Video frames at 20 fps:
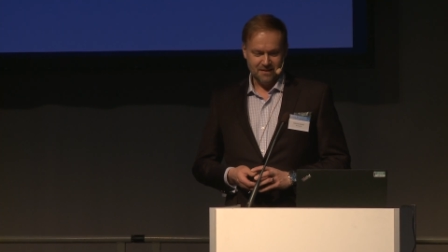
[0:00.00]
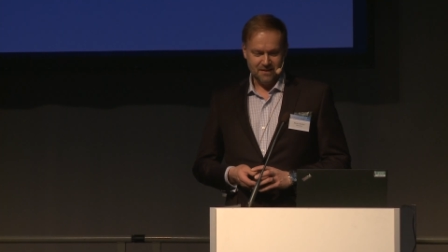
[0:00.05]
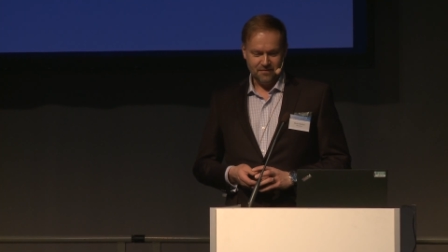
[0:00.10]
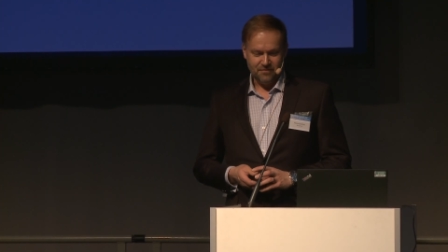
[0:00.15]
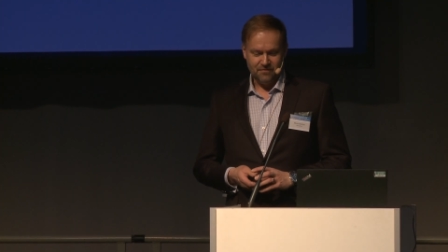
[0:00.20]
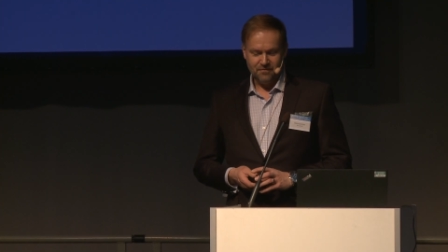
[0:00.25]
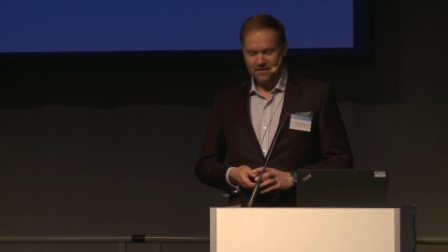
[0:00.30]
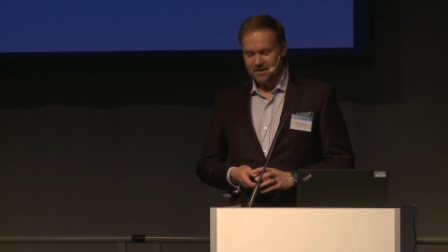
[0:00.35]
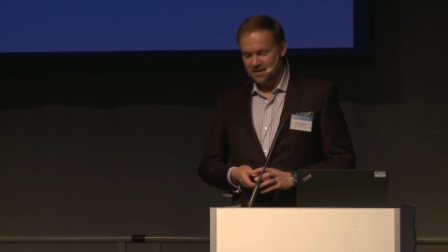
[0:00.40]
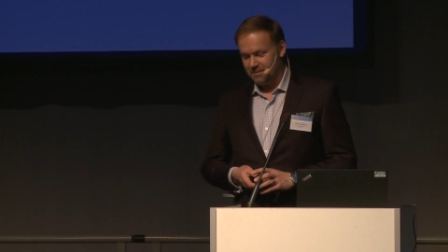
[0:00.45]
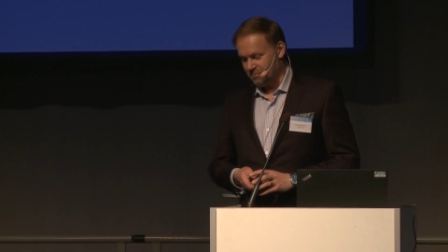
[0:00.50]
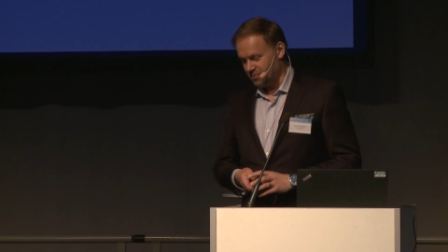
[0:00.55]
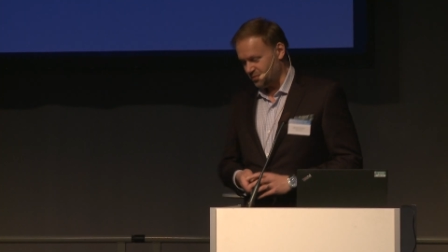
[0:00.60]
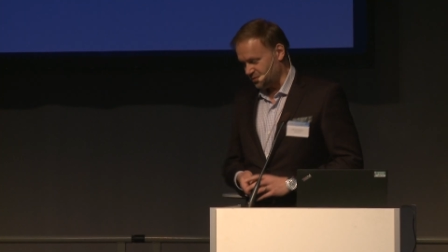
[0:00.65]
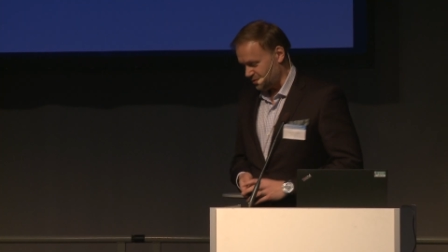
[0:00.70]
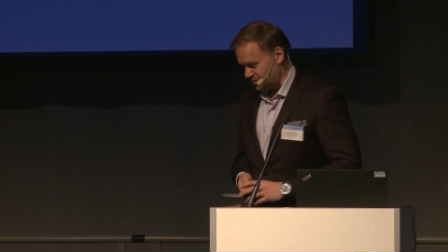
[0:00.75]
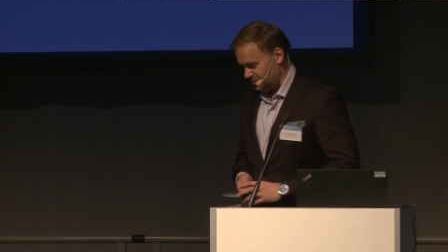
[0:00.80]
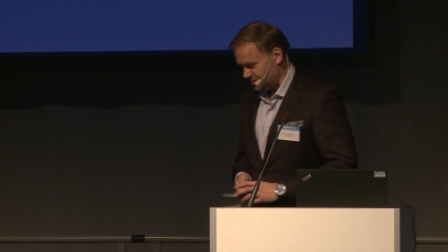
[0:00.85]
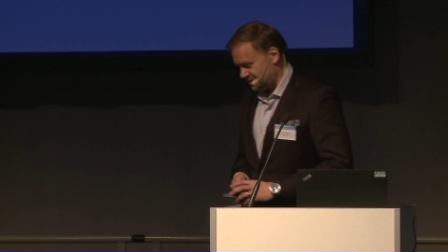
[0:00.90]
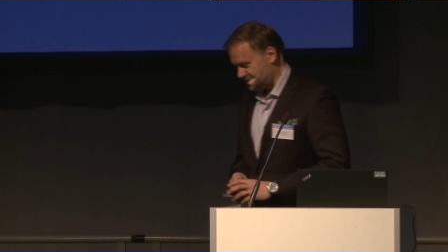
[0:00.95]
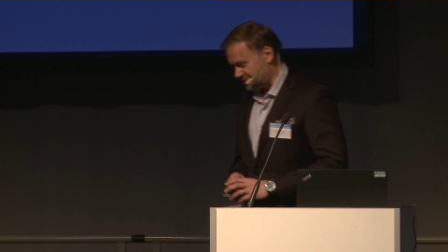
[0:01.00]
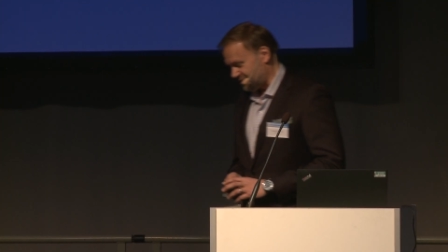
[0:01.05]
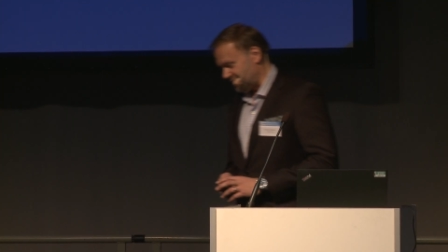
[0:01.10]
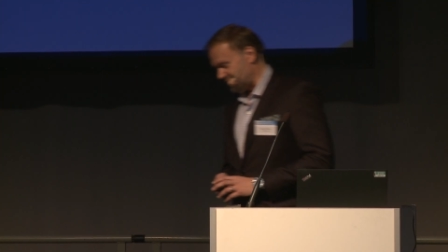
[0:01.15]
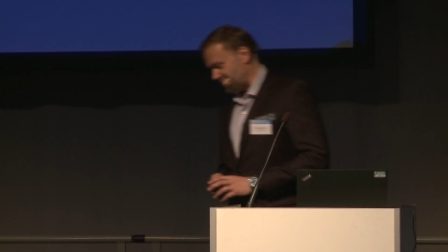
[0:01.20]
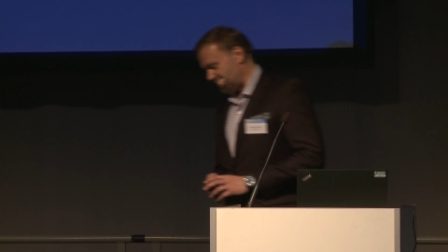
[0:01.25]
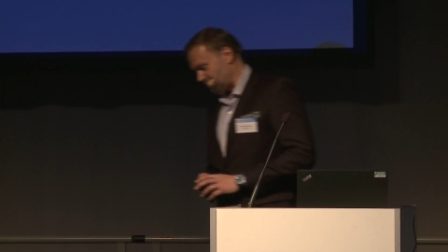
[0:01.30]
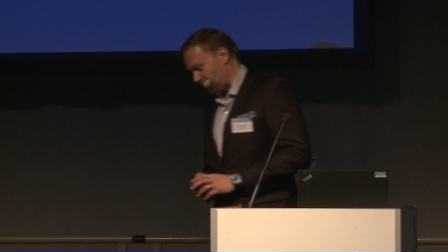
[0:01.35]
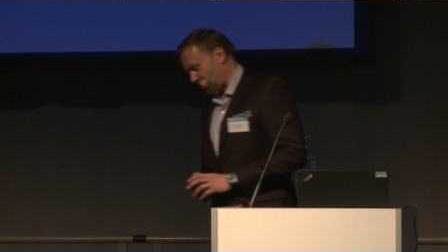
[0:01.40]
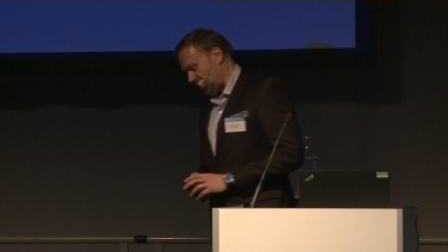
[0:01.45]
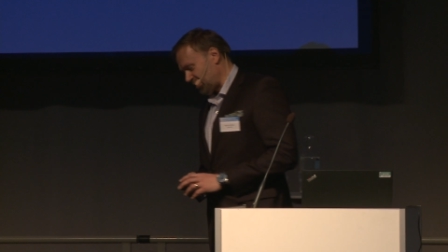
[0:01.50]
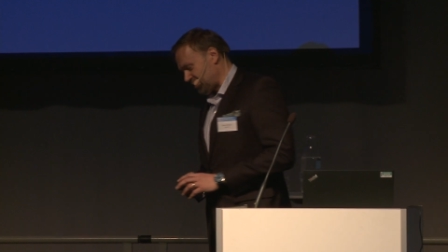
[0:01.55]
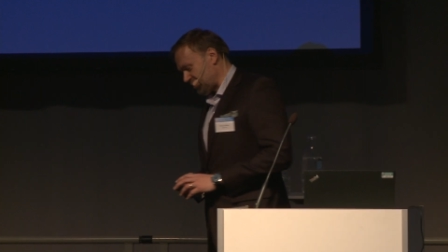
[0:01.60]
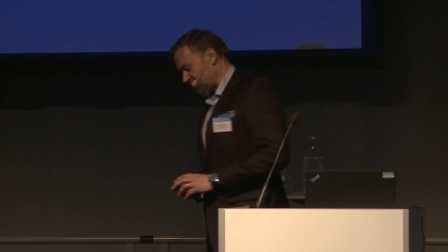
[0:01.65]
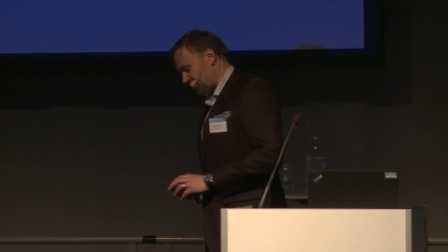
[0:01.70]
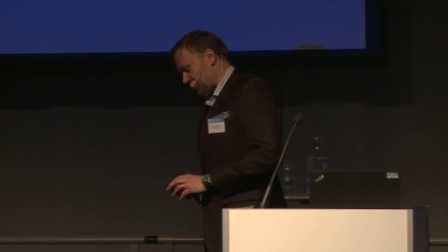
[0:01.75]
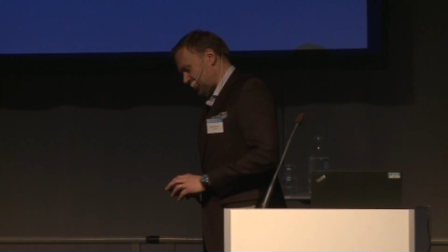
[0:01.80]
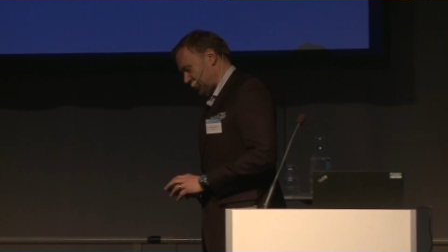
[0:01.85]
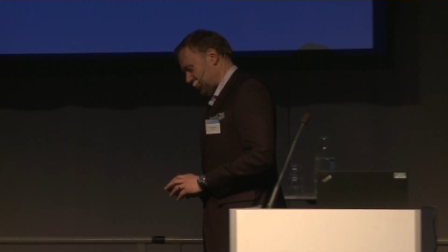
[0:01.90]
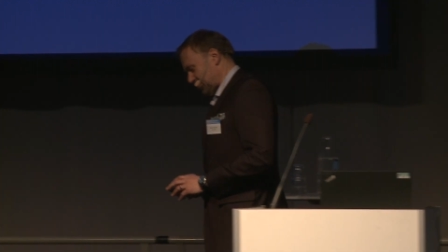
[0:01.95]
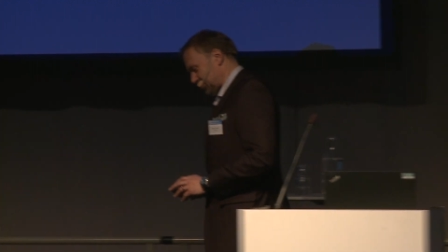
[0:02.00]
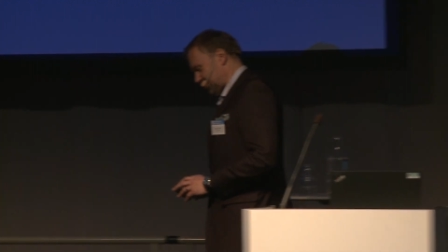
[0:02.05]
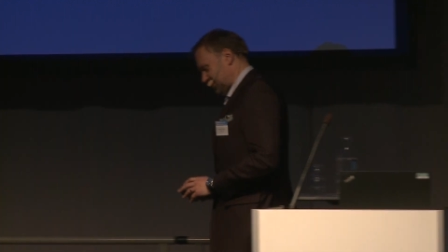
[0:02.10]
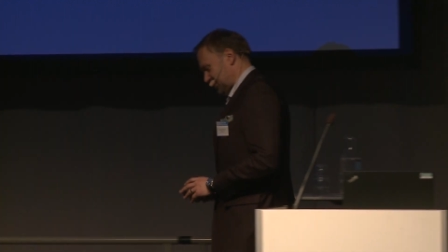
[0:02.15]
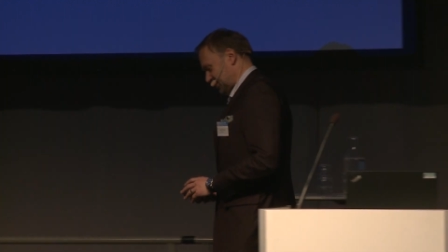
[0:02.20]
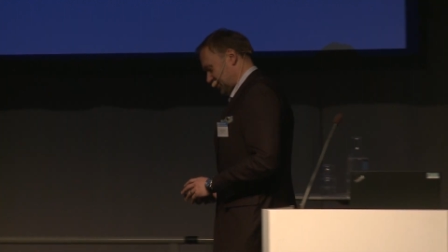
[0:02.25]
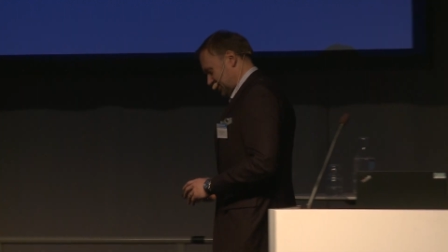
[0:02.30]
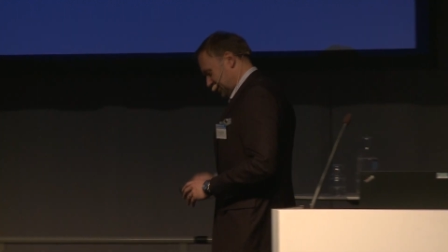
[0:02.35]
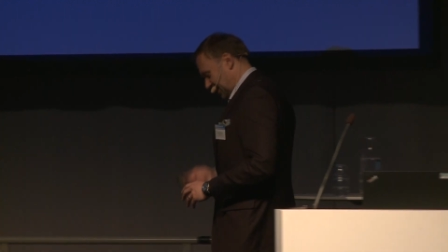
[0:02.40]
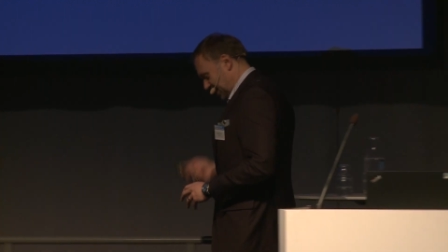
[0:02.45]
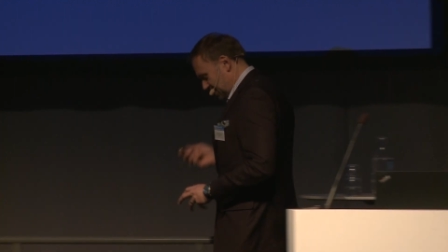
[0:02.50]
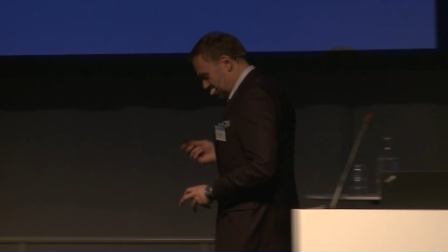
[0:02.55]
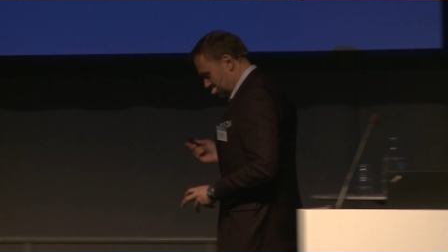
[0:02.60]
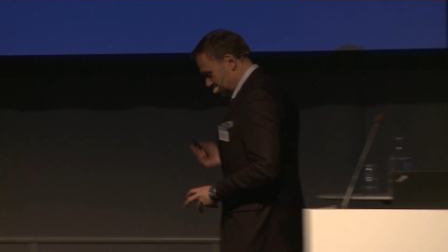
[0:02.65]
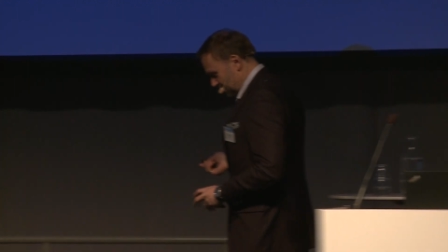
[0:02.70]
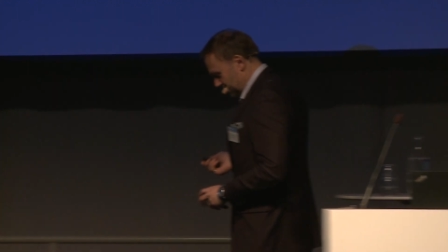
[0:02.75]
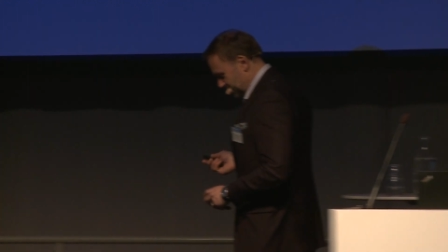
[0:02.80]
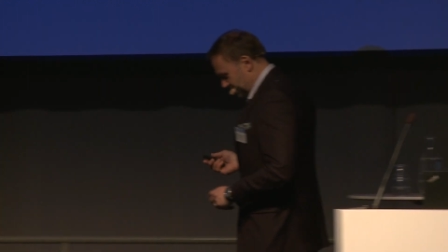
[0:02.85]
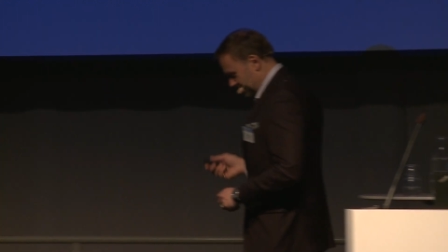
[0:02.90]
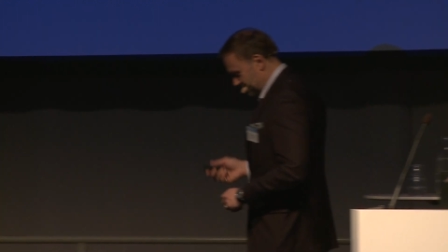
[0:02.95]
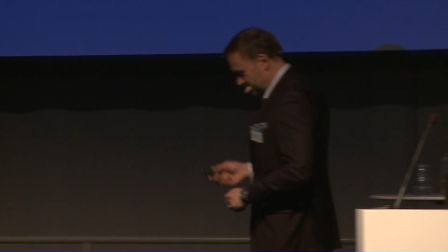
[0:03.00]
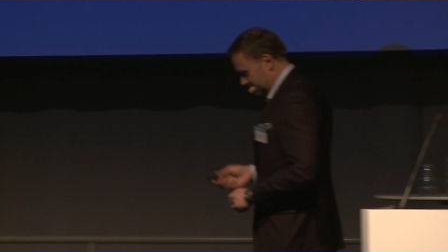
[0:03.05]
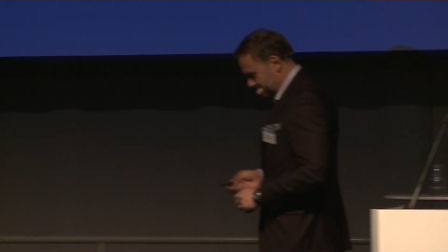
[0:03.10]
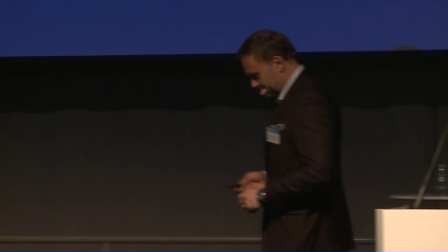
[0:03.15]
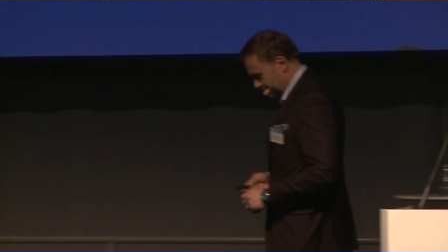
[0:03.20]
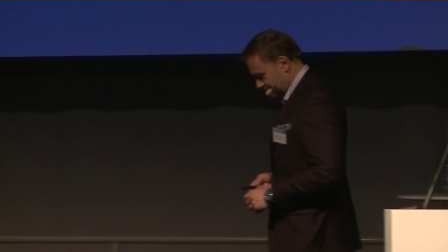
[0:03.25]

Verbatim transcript: if we produce the biofuel sustainably